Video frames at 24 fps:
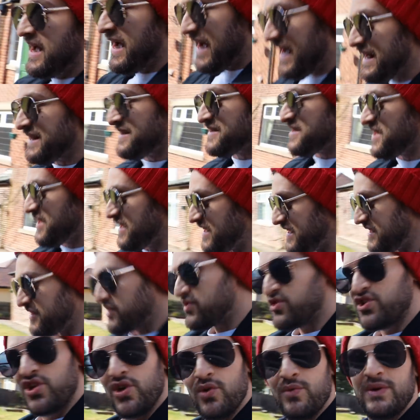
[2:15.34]
And in the
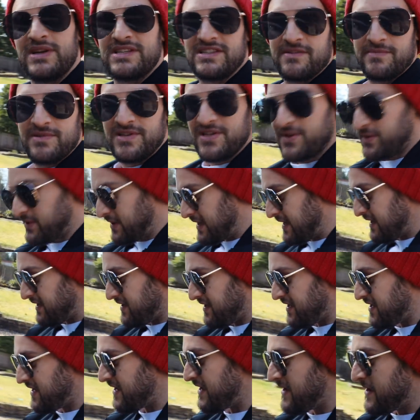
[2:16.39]
two weeks I've been doing it,
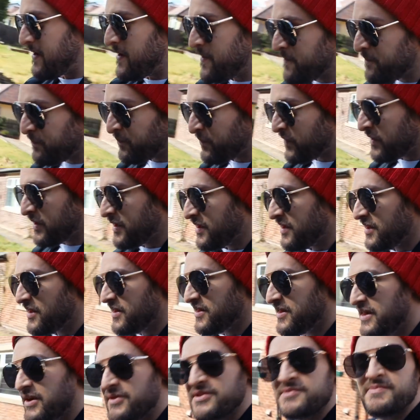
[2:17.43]

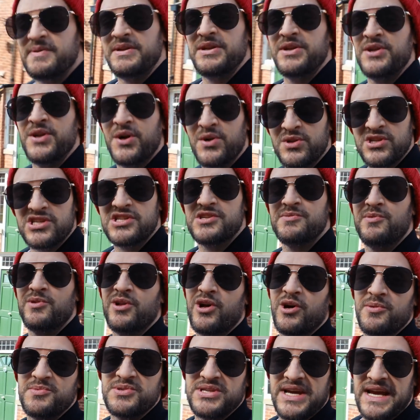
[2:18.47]
there has been a noticeable
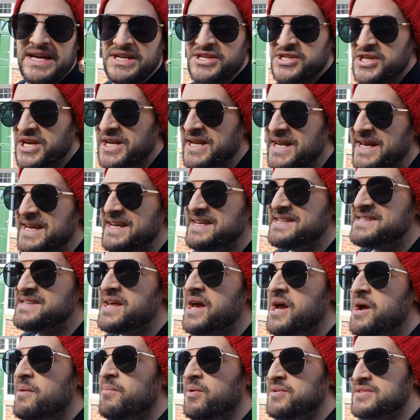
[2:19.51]
upchange in his
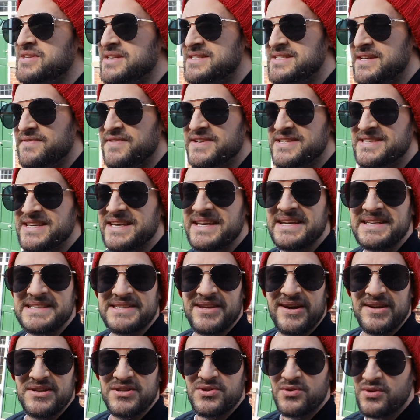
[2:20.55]
positivity. He
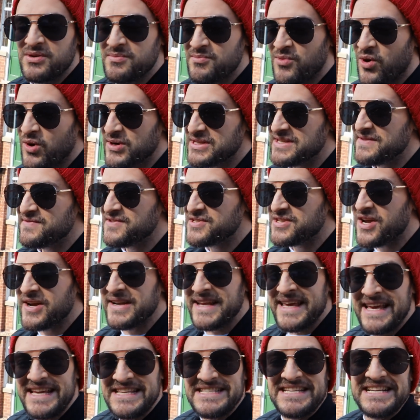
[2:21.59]
started doing more. He's even
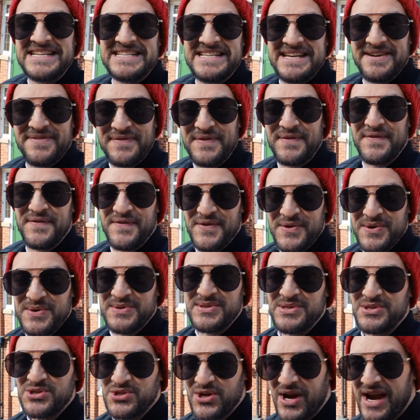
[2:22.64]
started eating different
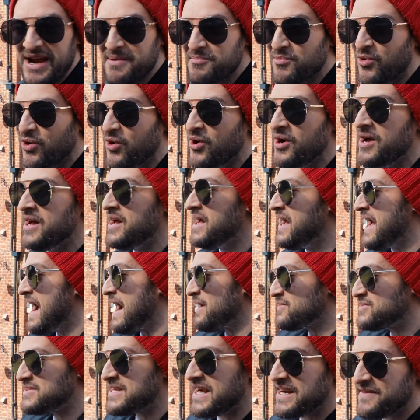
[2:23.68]
foods and trying more
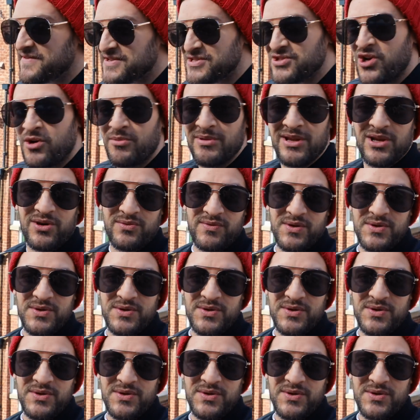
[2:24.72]
outside of his normal little